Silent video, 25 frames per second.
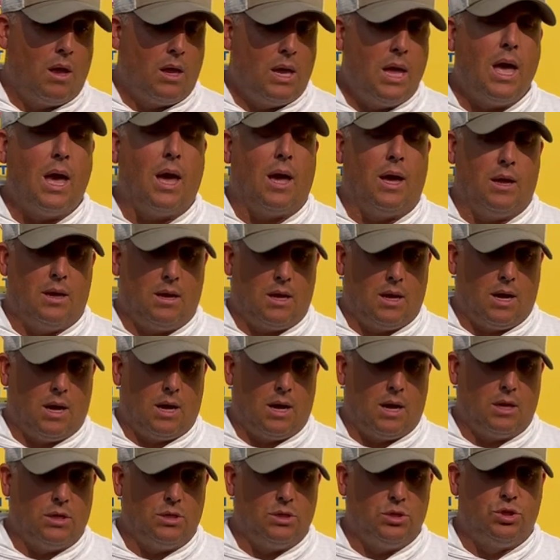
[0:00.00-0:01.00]
Yeah,
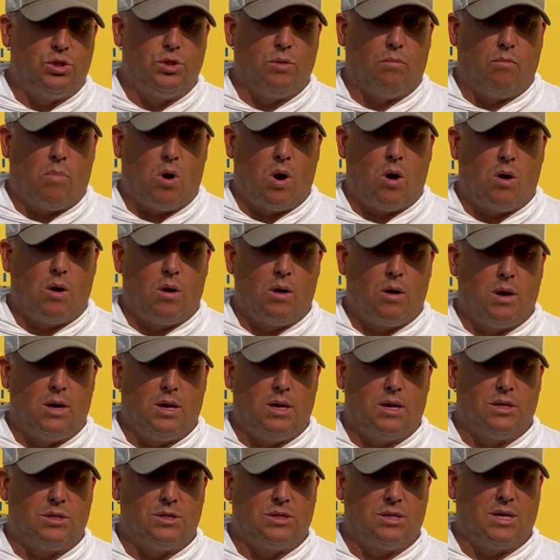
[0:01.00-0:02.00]
Jamar
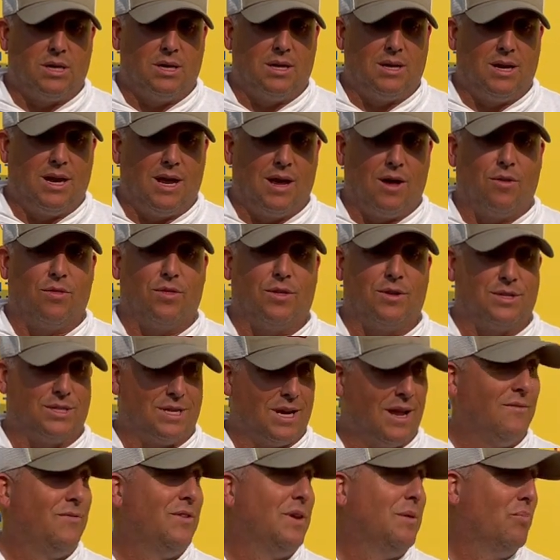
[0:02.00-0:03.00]
is in health and
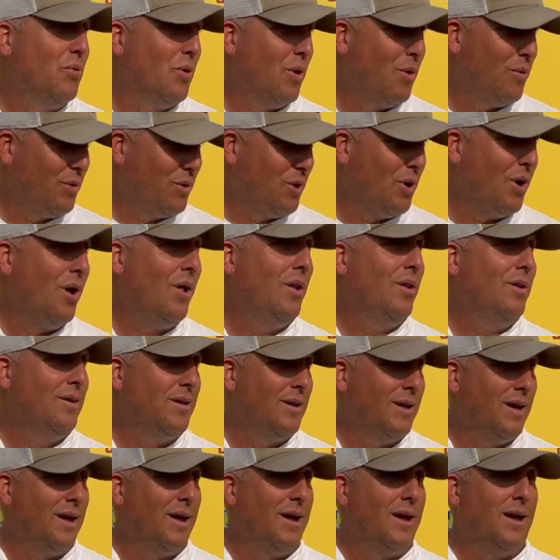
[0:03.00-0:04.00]
safety protocol,
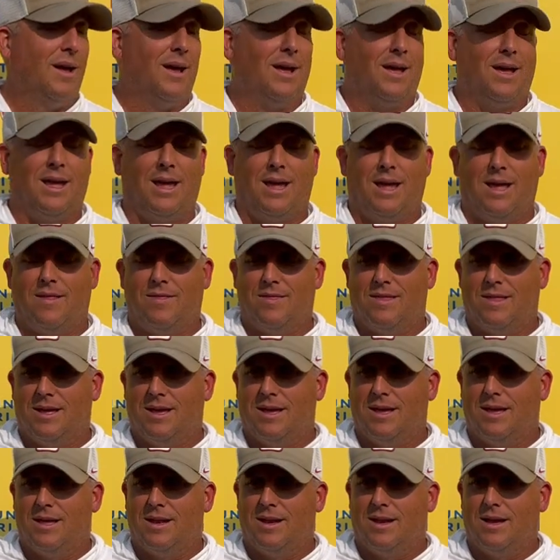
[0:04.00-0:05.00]
and
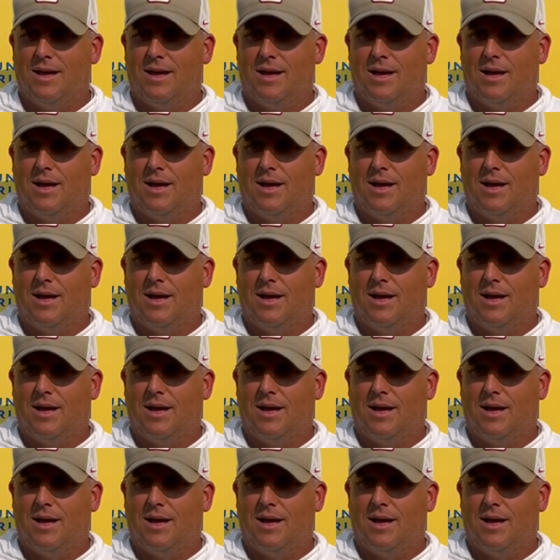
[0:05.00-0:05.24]
then